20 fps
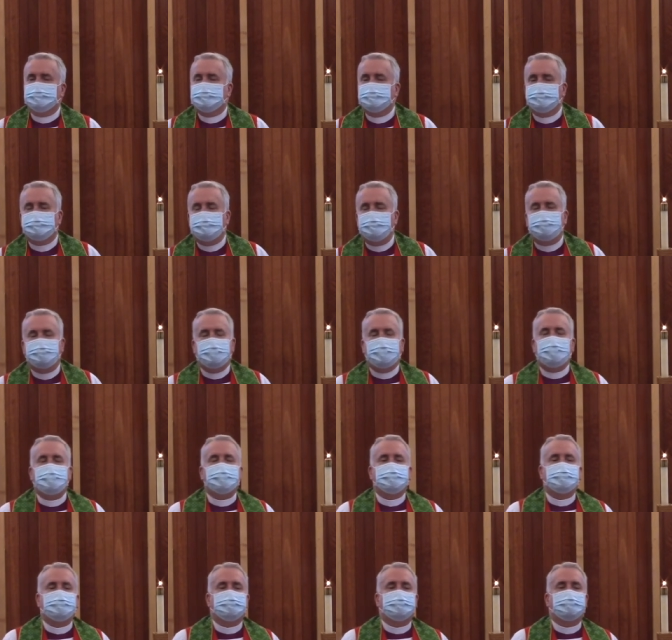Without
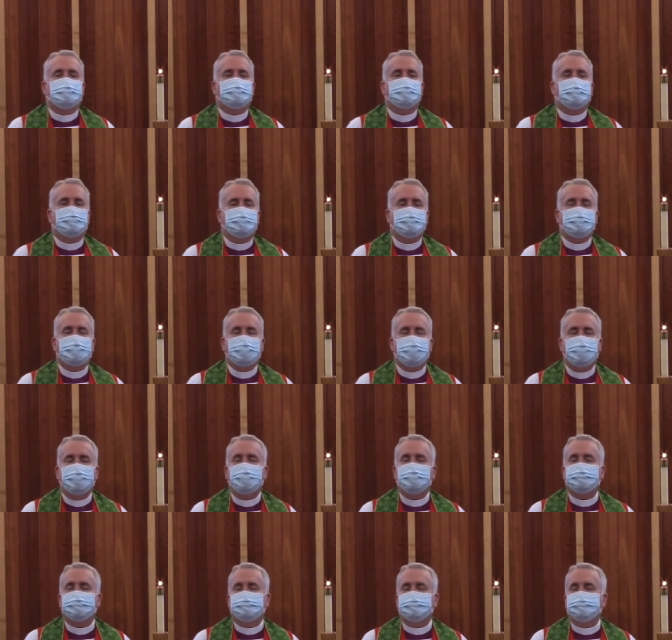it, all we
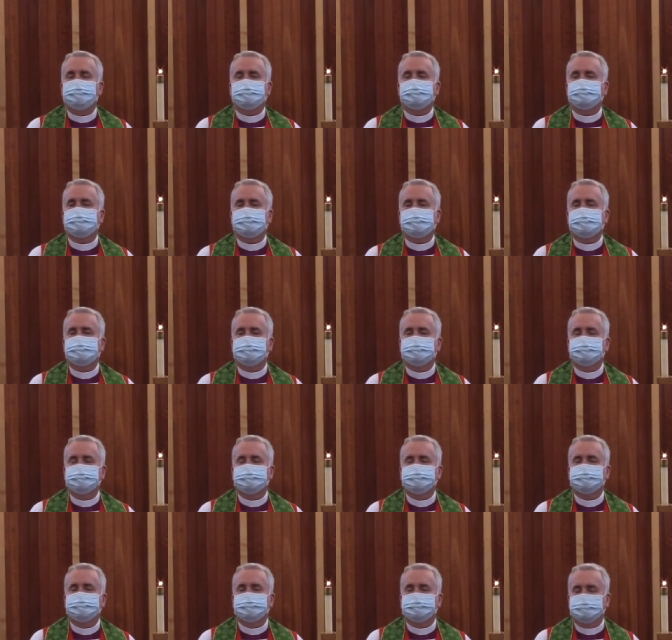have is
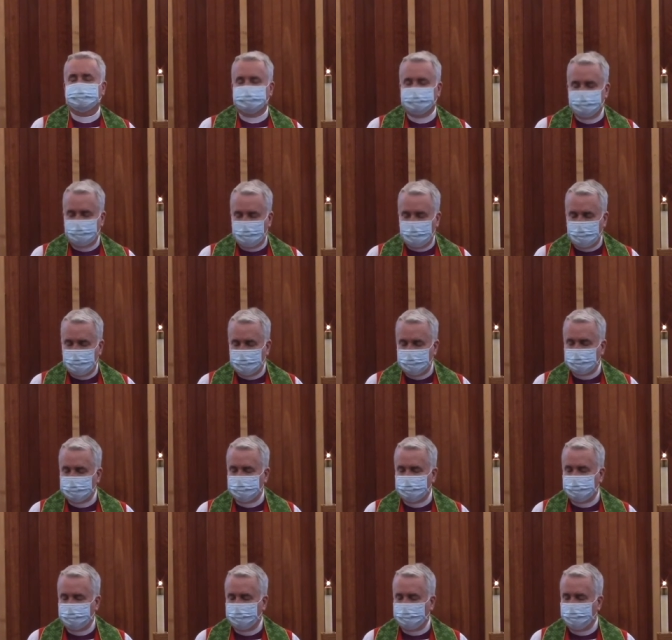
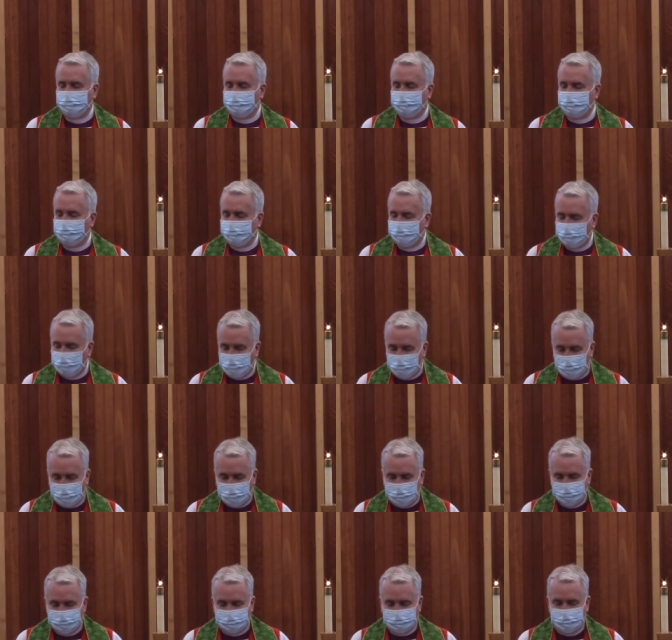fear,
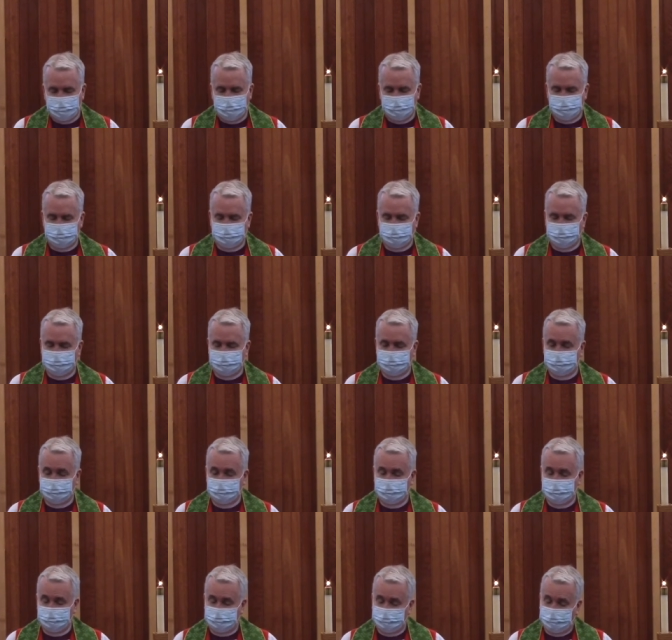obligation,
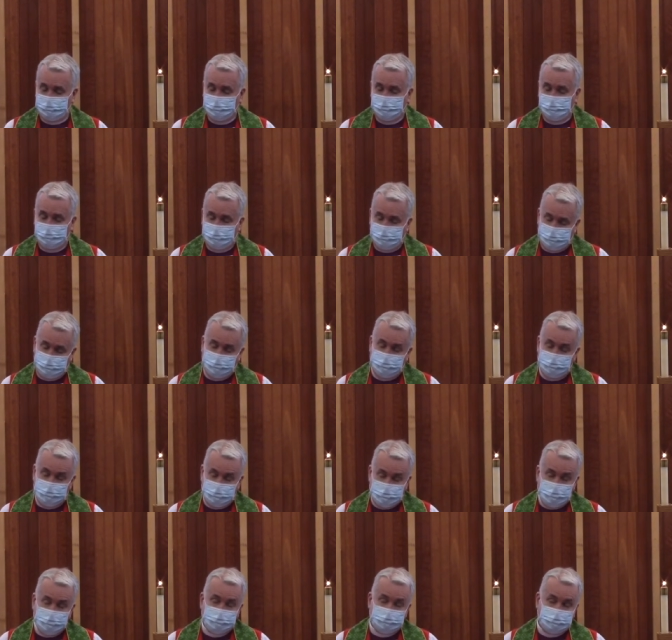the
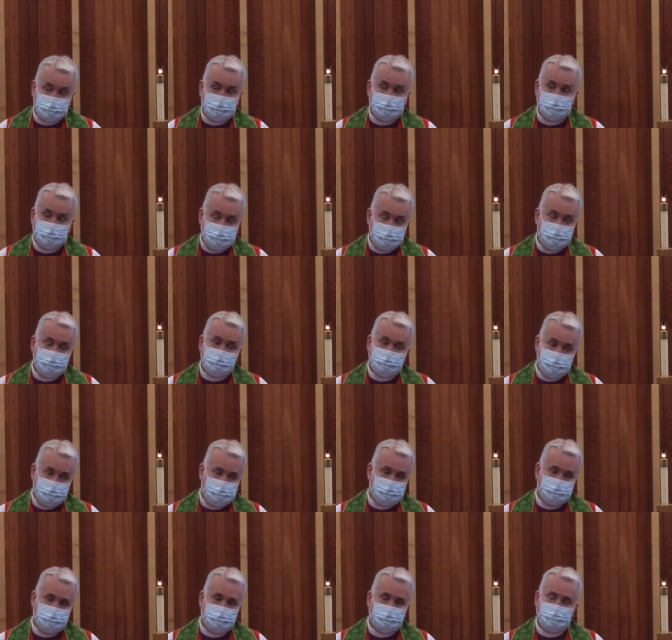need to get
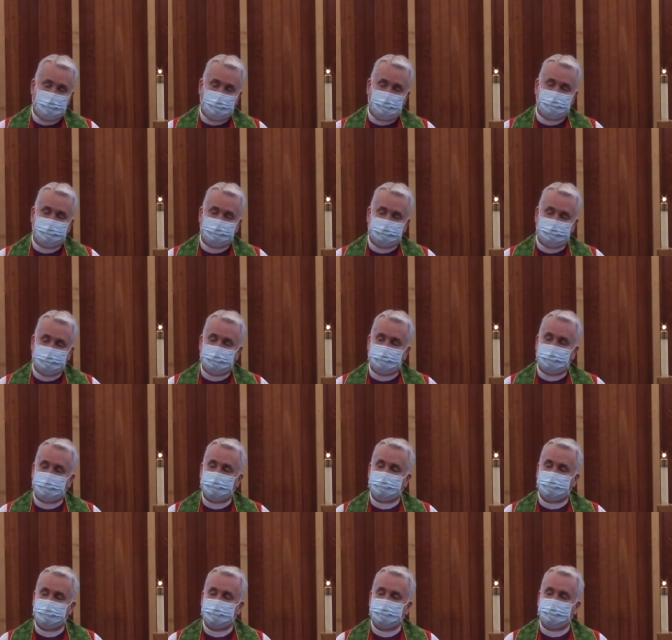even, oftenly,
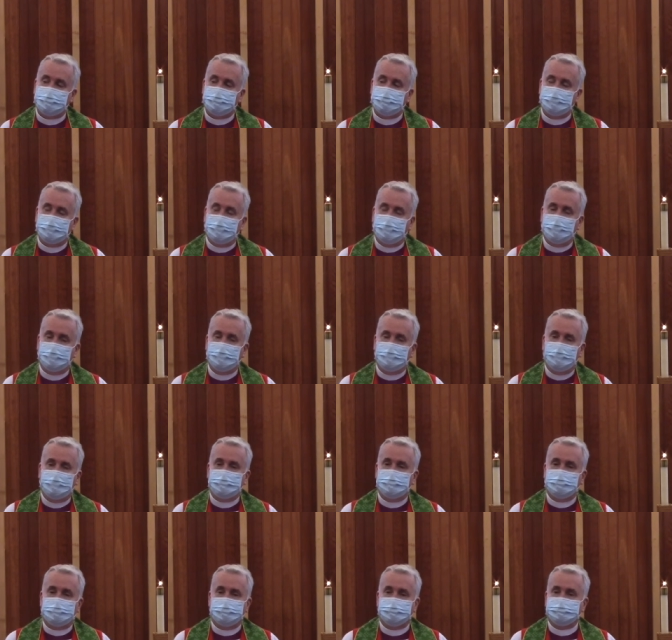
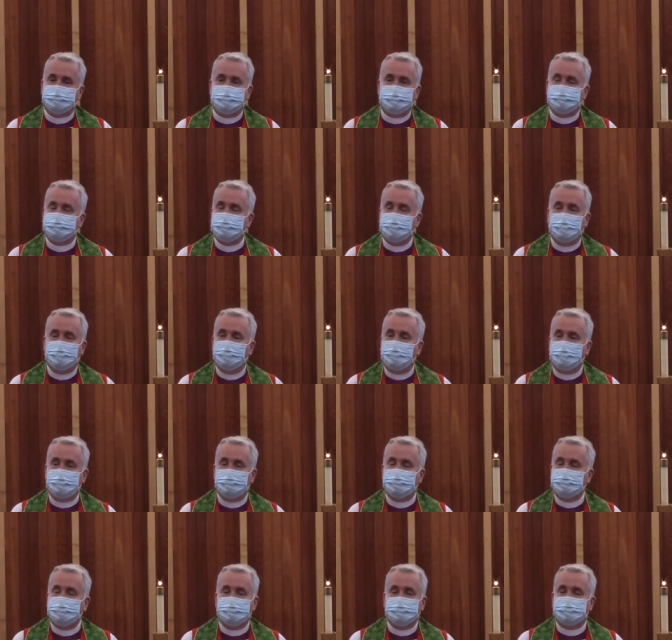because there's no one
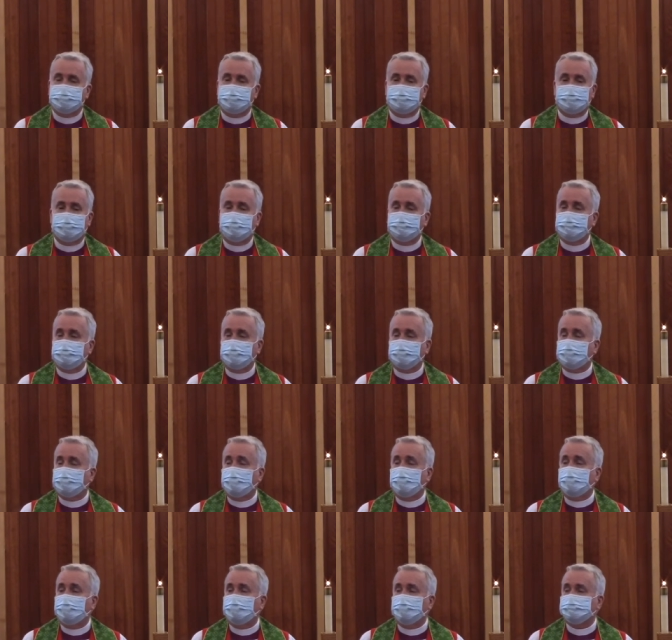who will take up our
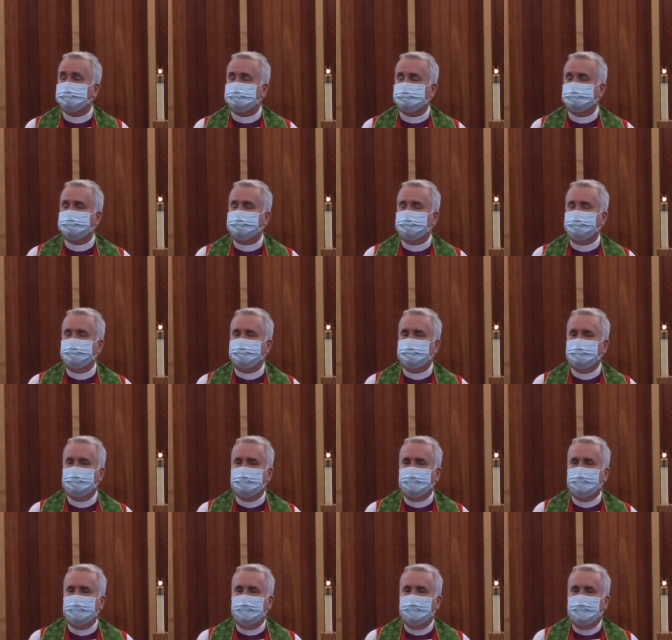cause,
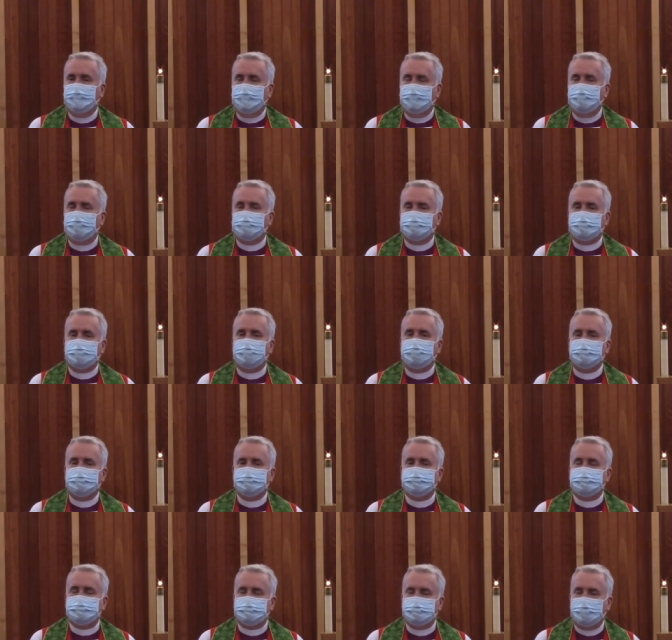and a kind
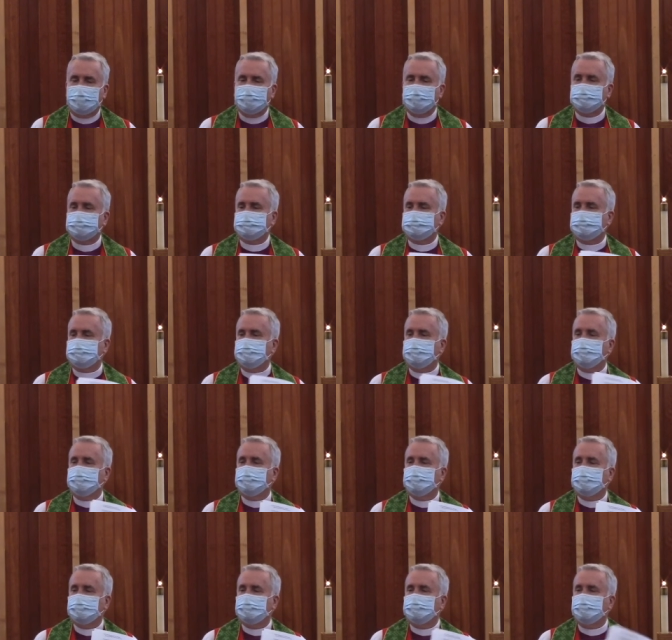of jealousy
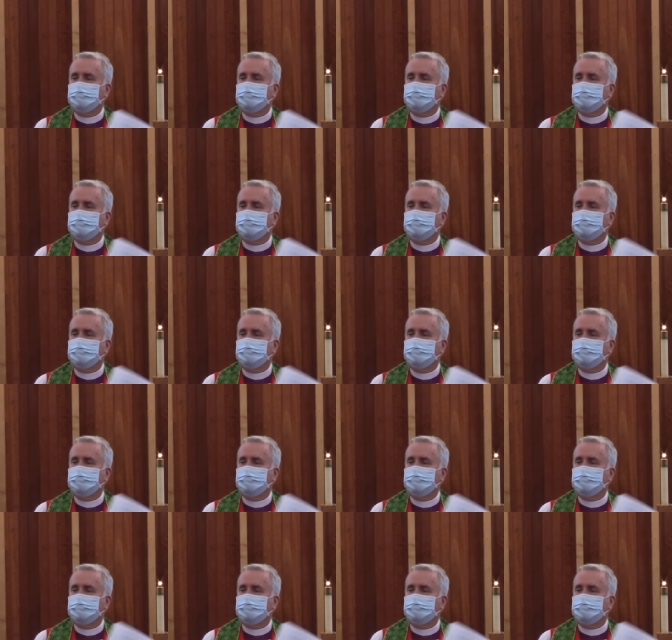that